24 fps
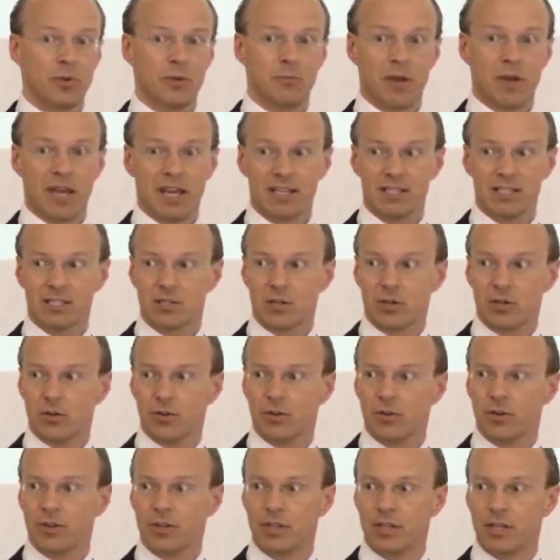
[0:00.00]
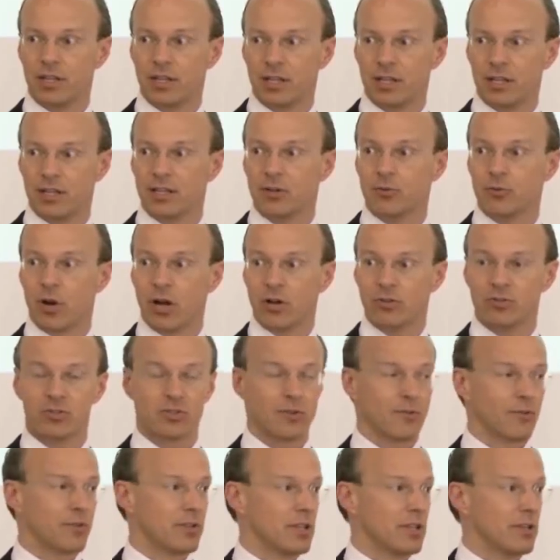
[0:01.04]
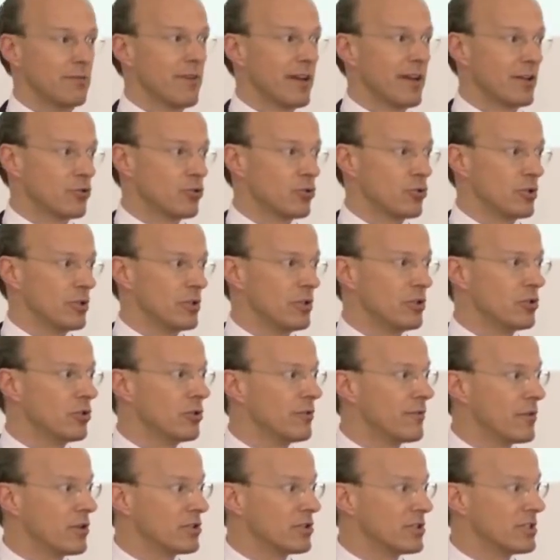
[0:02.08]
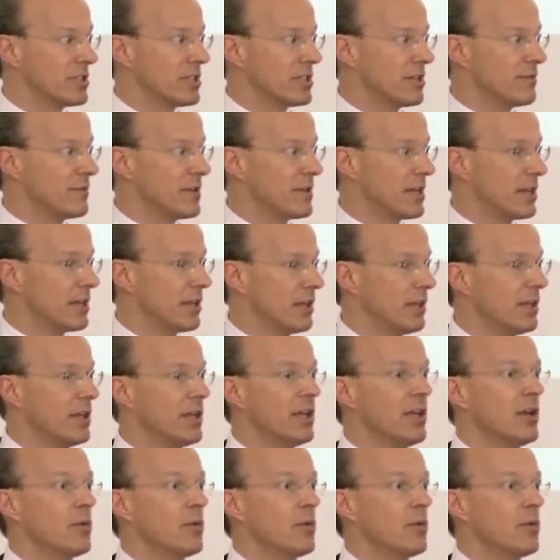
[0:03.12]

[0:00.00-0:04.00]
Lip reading: be based on the grounds of the veterinary university in Vienna.